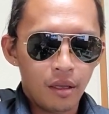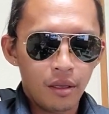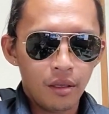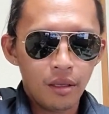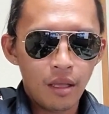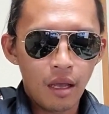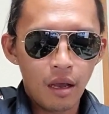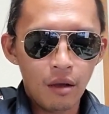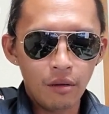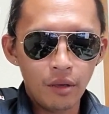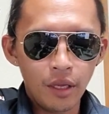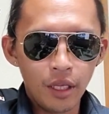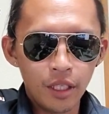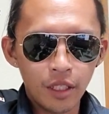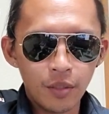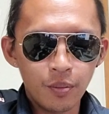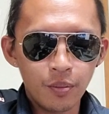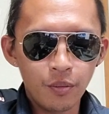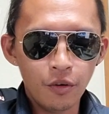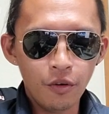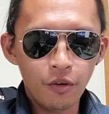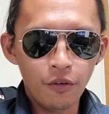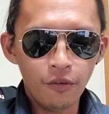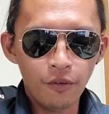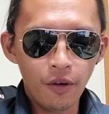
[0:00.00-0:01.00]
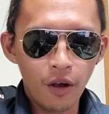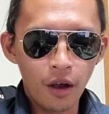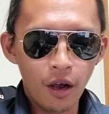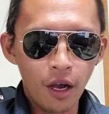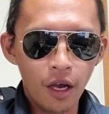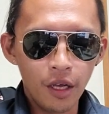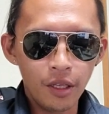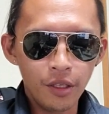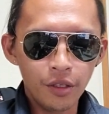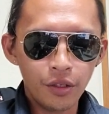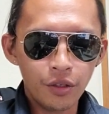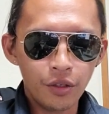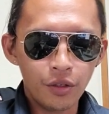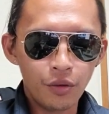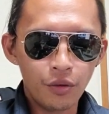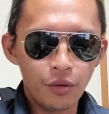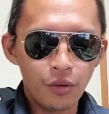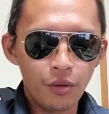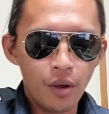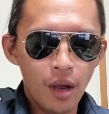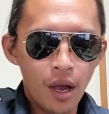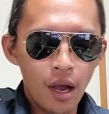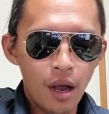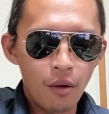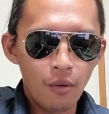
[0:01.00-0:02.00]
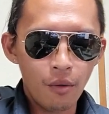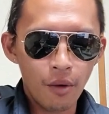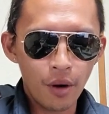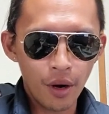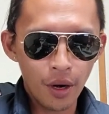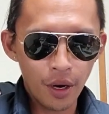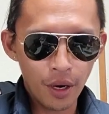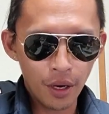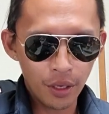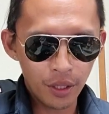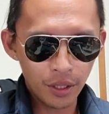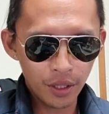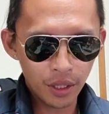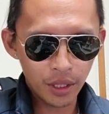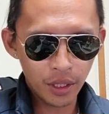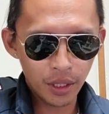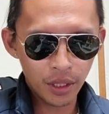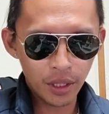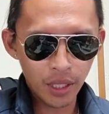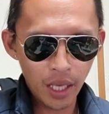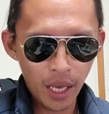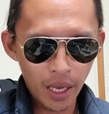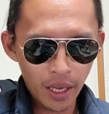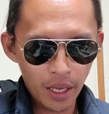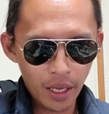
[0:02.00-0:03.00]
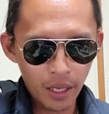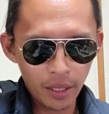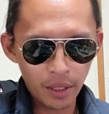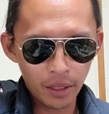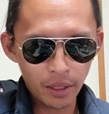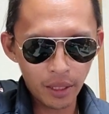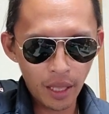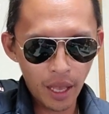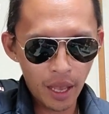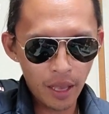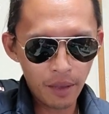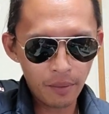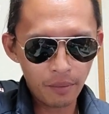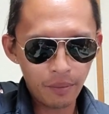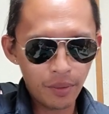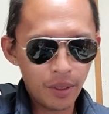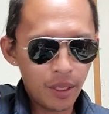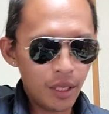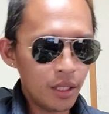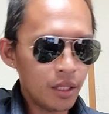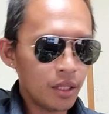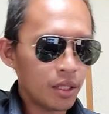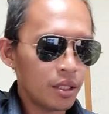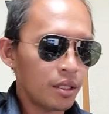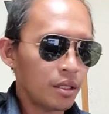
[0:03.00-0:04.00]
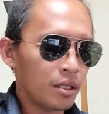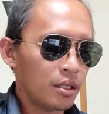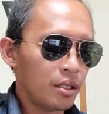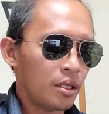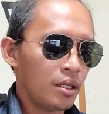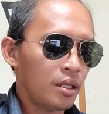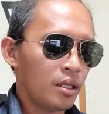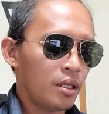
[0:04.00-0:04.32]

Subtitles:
Now let's move on to our second timepiece.